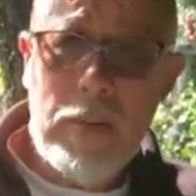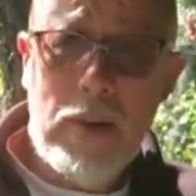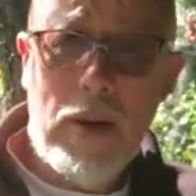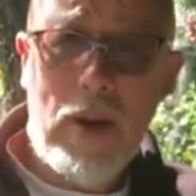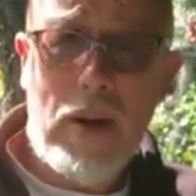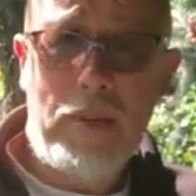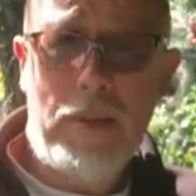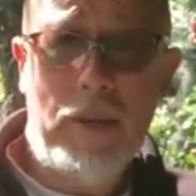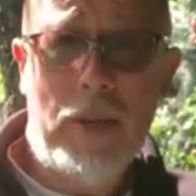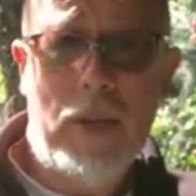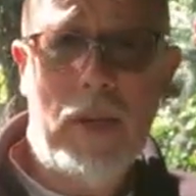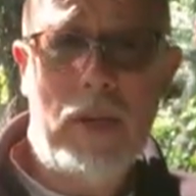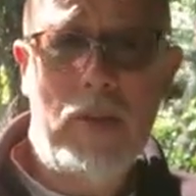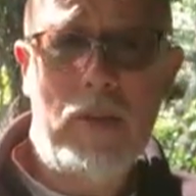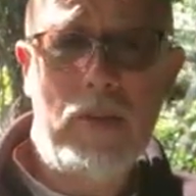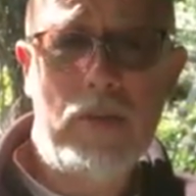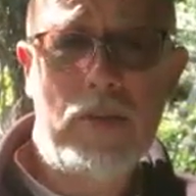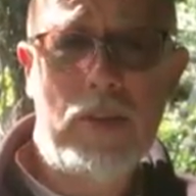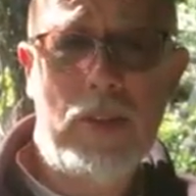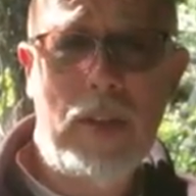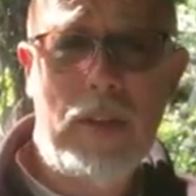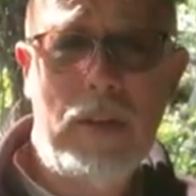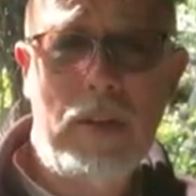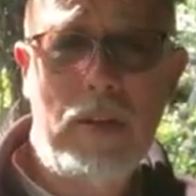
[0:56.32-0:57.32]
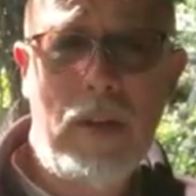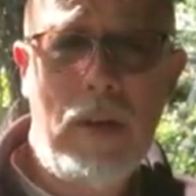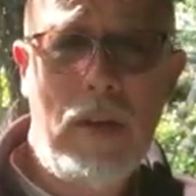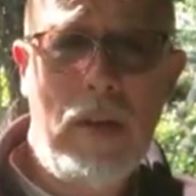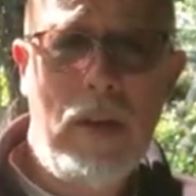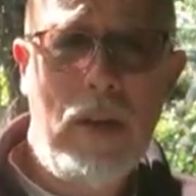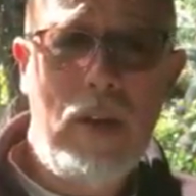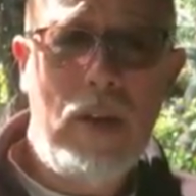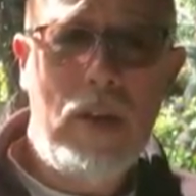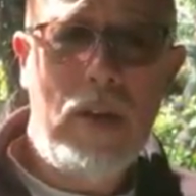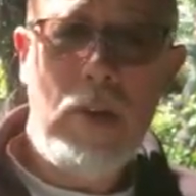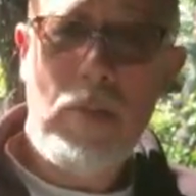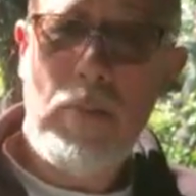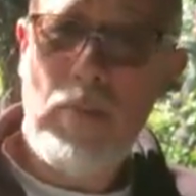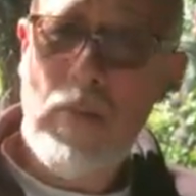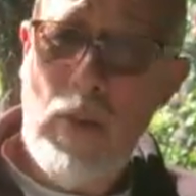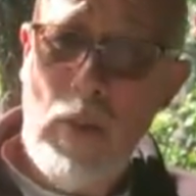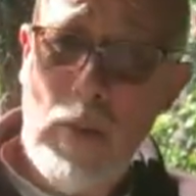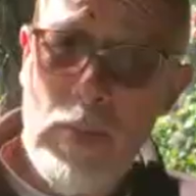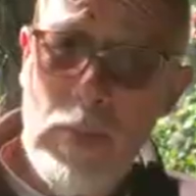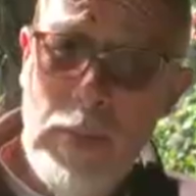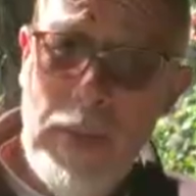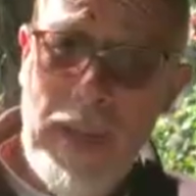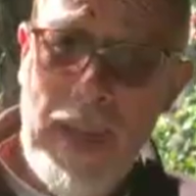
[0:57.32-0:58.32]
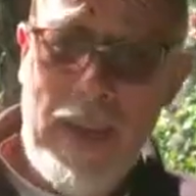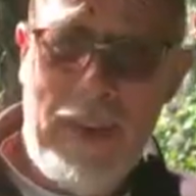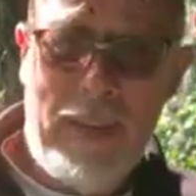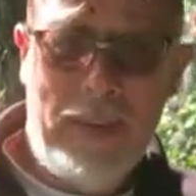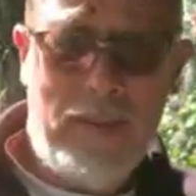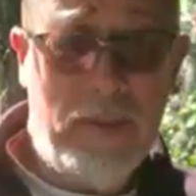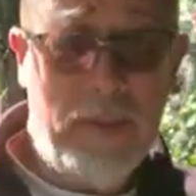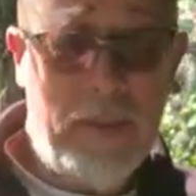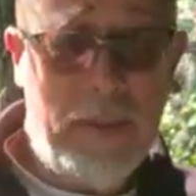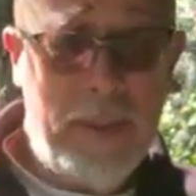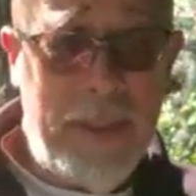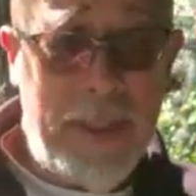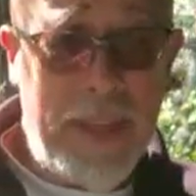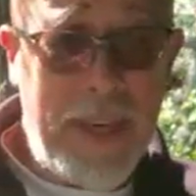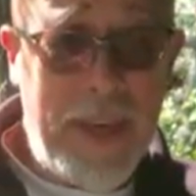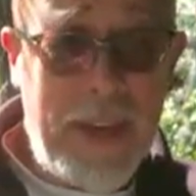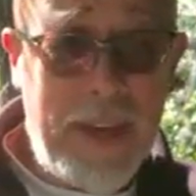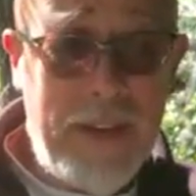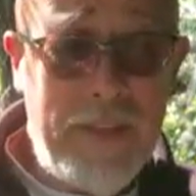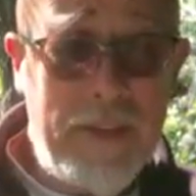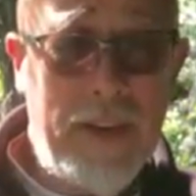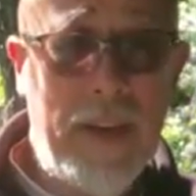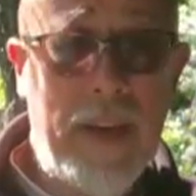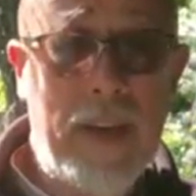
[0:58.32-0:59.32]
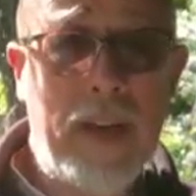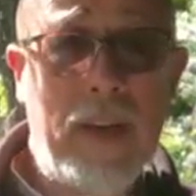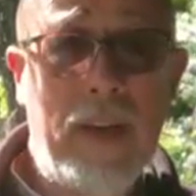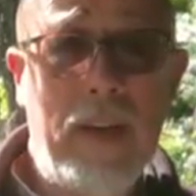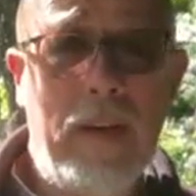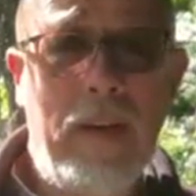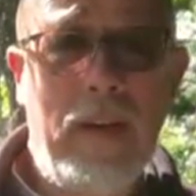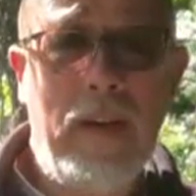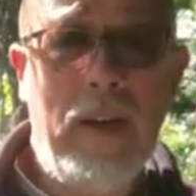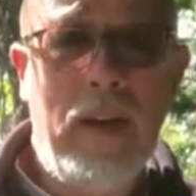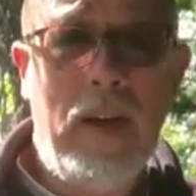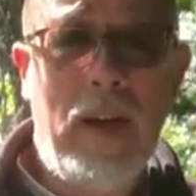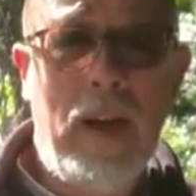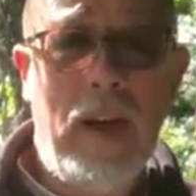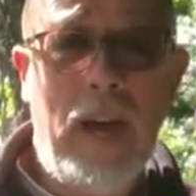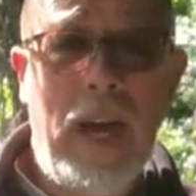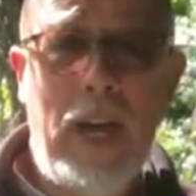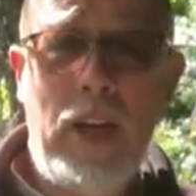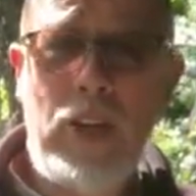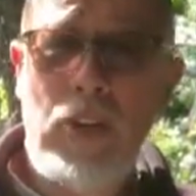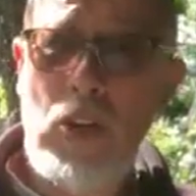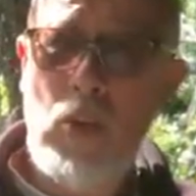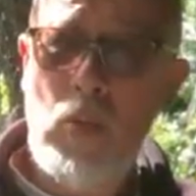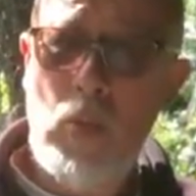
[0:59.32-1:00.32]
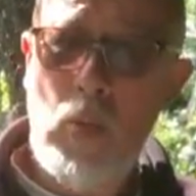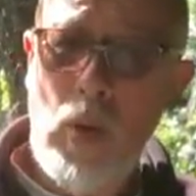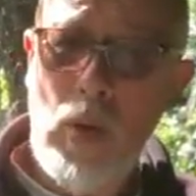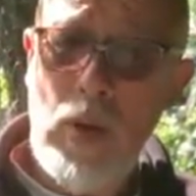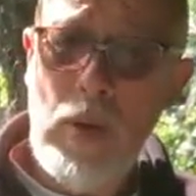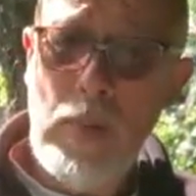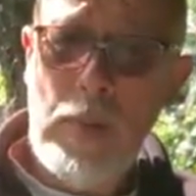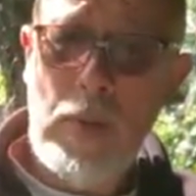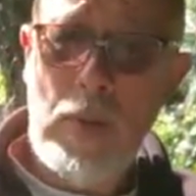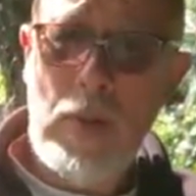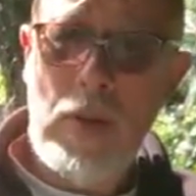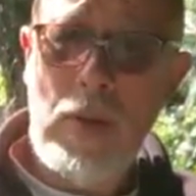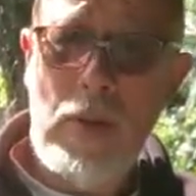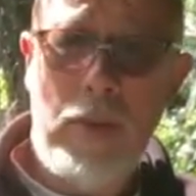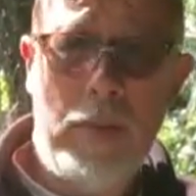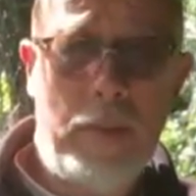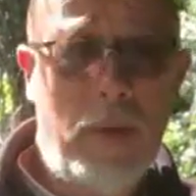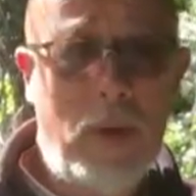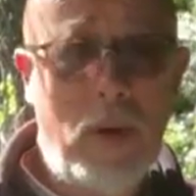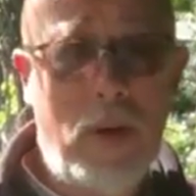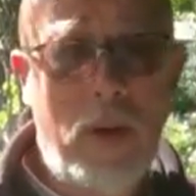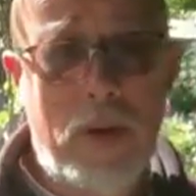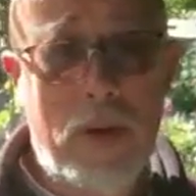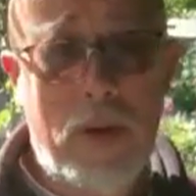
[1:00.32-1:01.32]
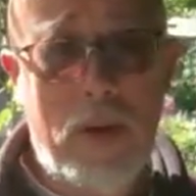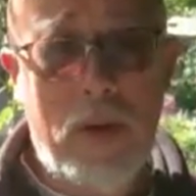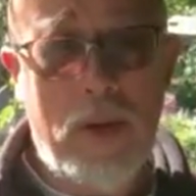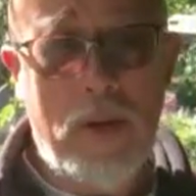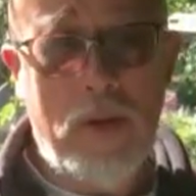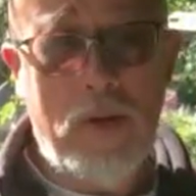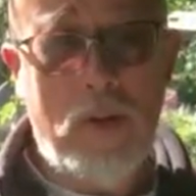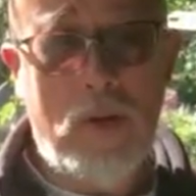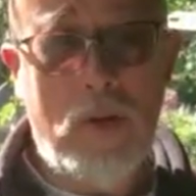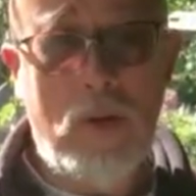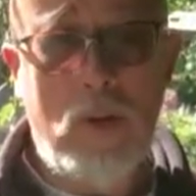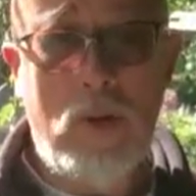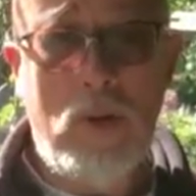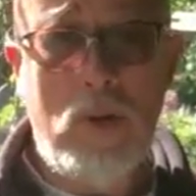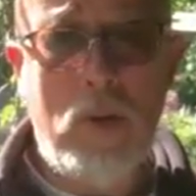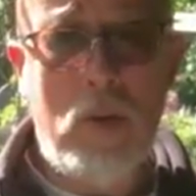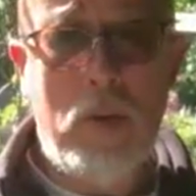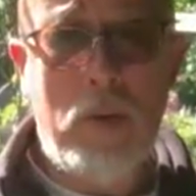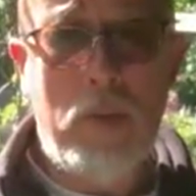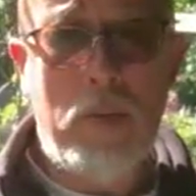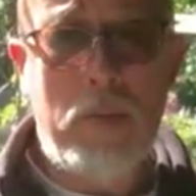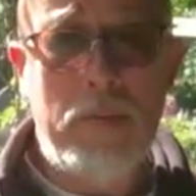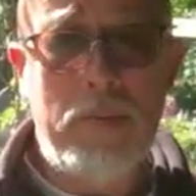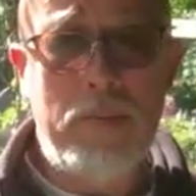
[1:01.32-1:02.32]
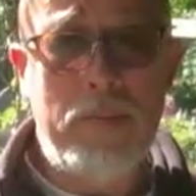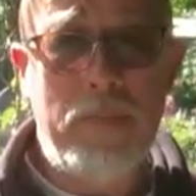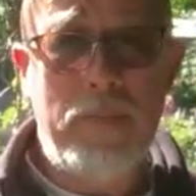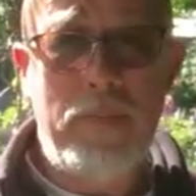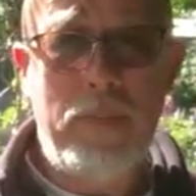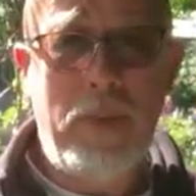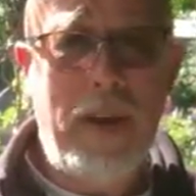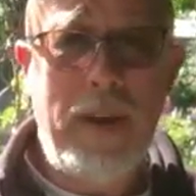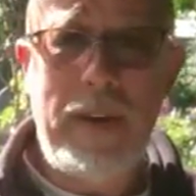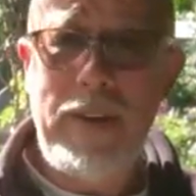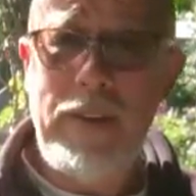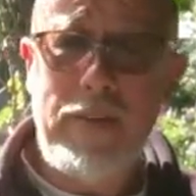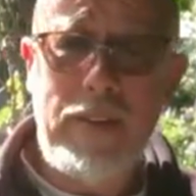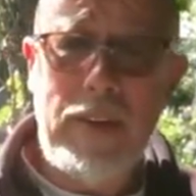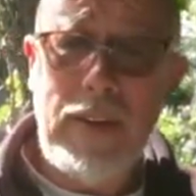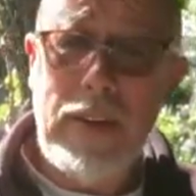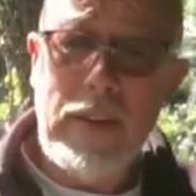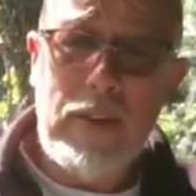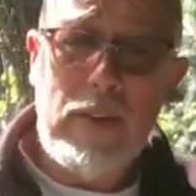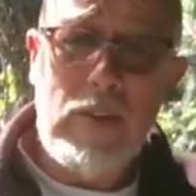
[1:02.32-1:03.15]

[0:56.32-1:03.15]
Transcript: barbecues, then you probably have them in the evening, and you'd want to put the pergola or paving